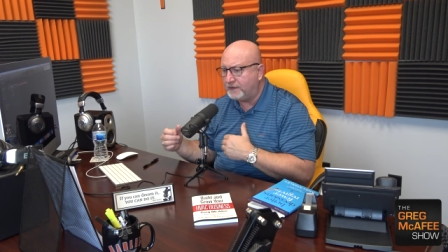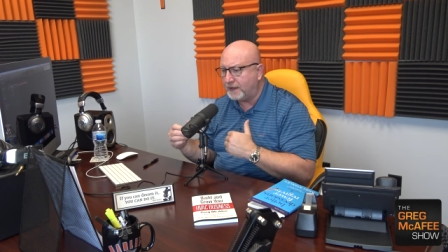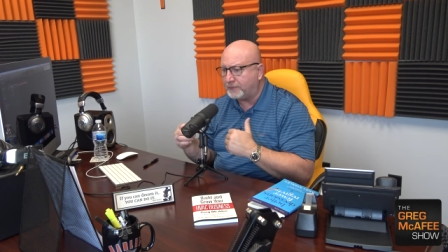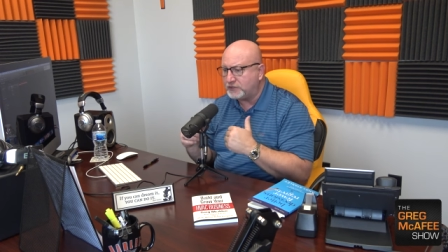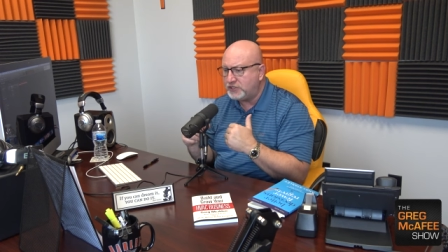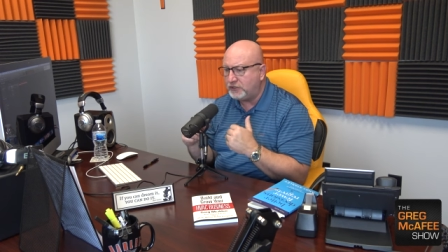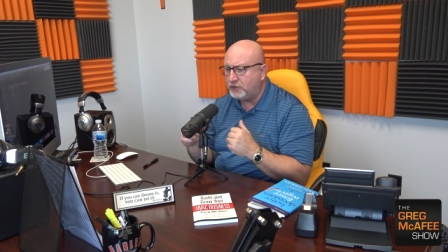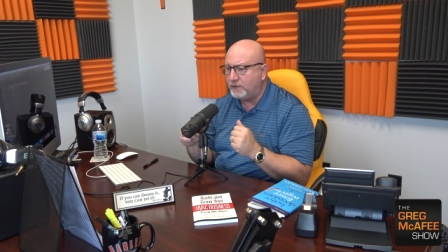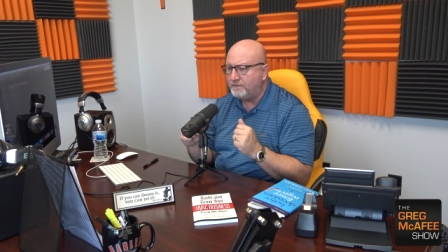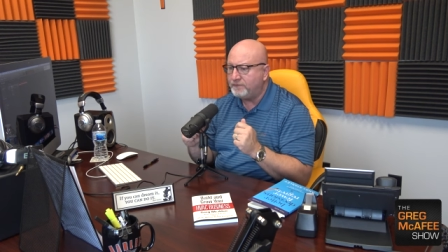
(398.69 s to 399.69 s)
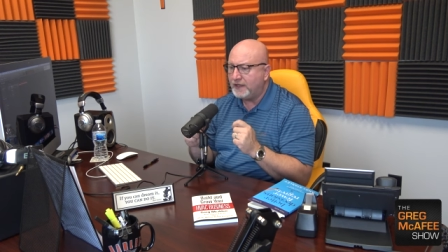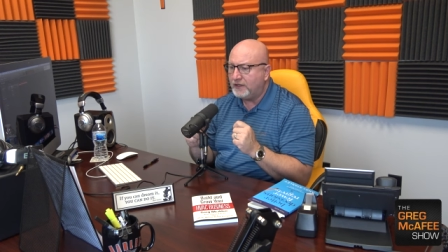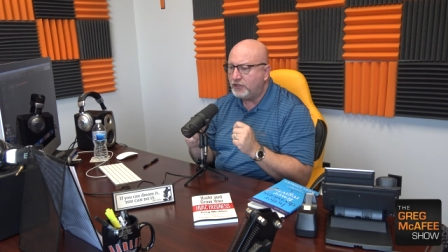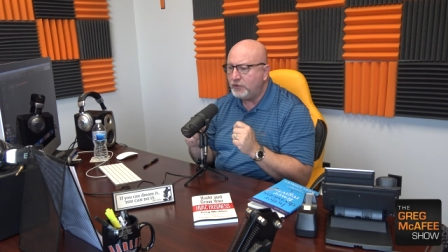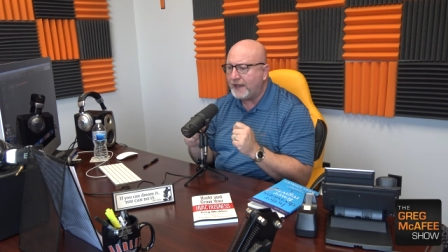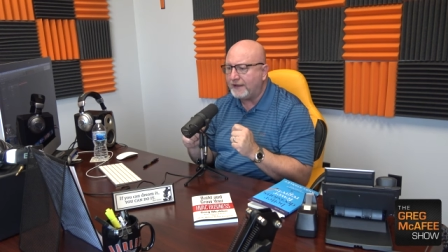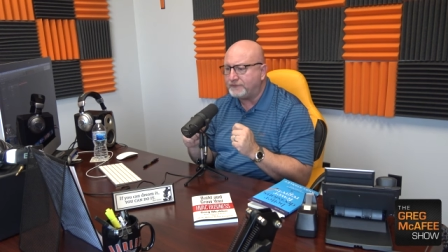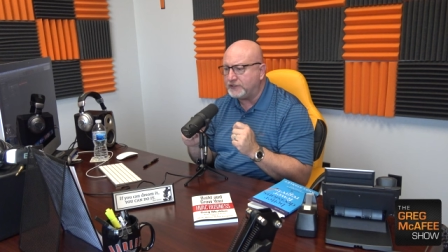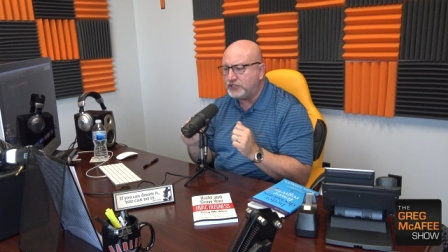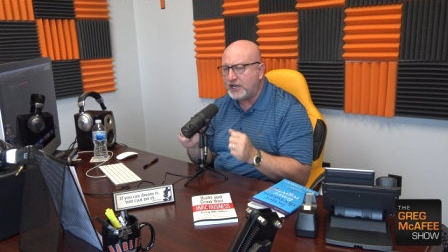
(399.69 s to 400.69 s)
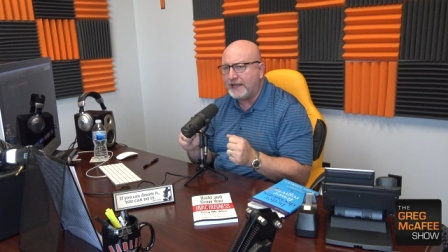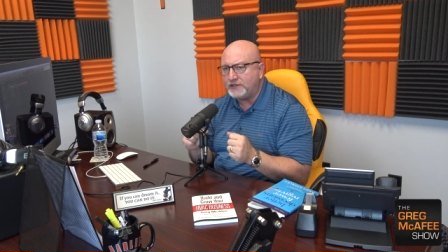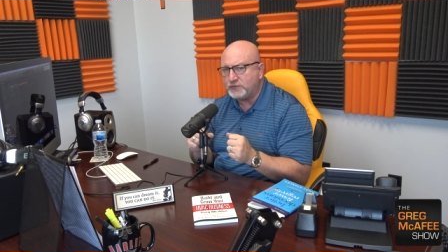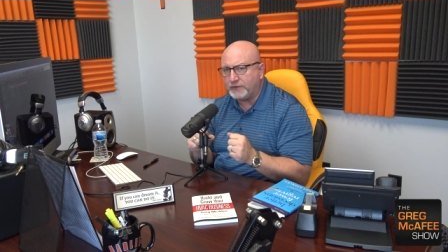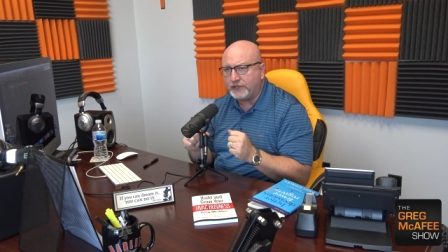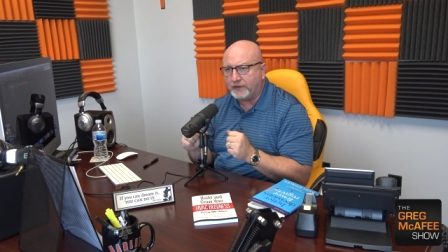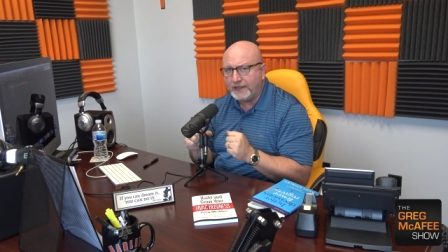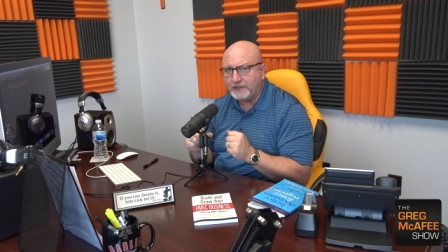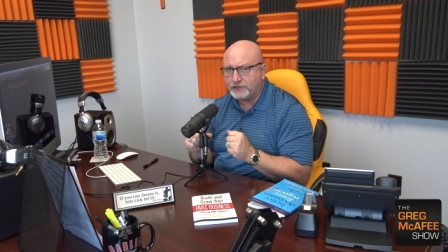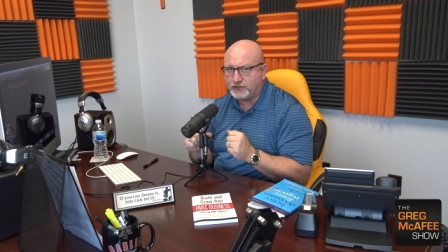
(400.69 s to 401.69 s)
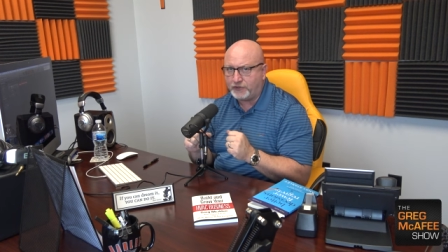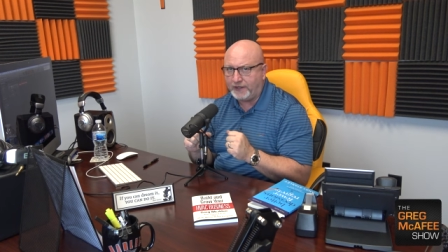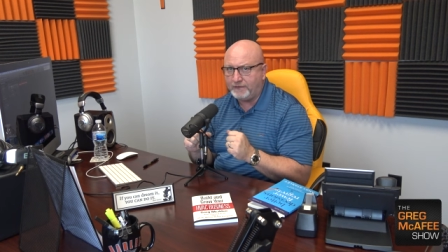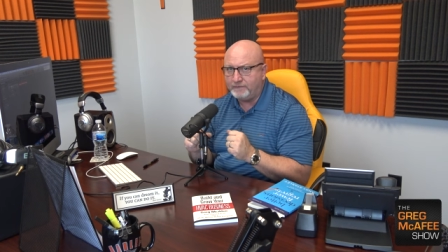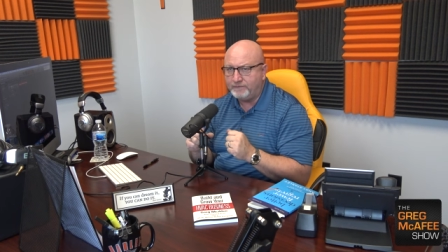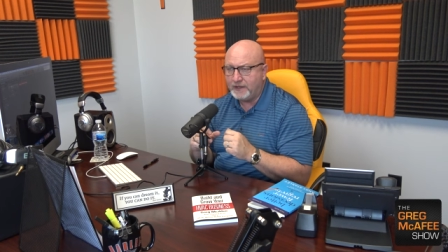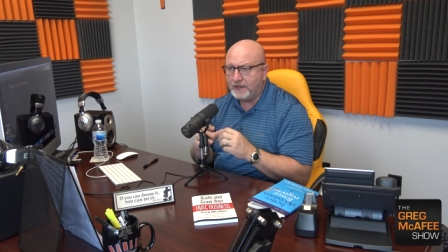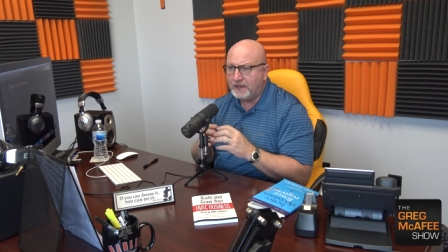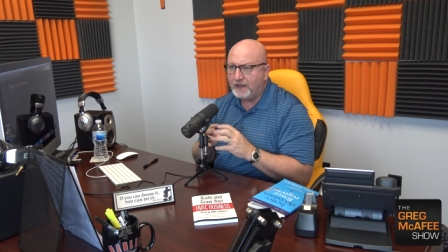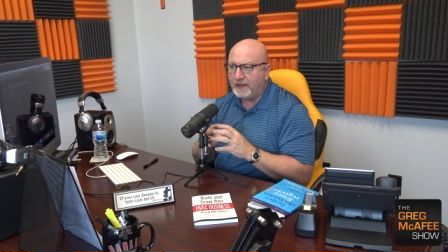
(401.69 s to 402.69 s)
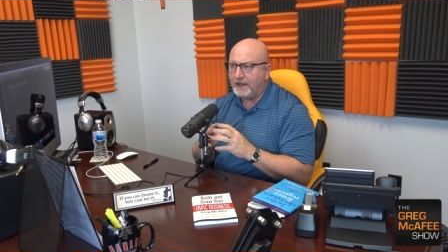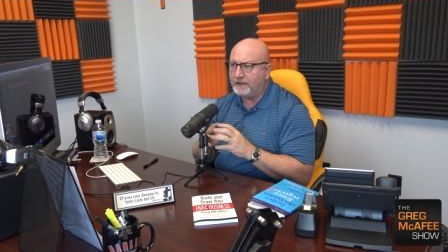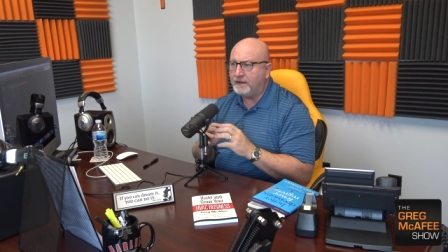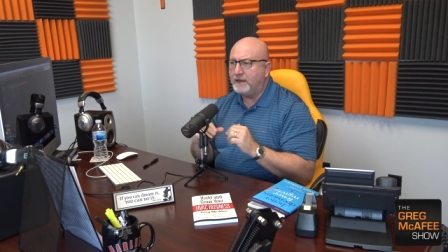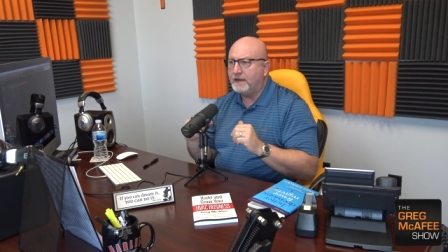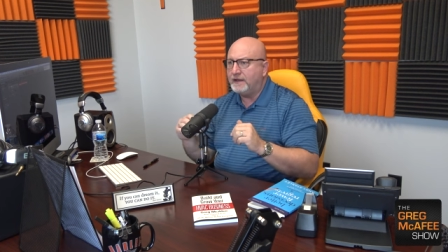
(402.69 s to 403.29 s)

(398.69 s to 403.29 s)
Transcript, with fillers: Number two, you have to change with your industry. And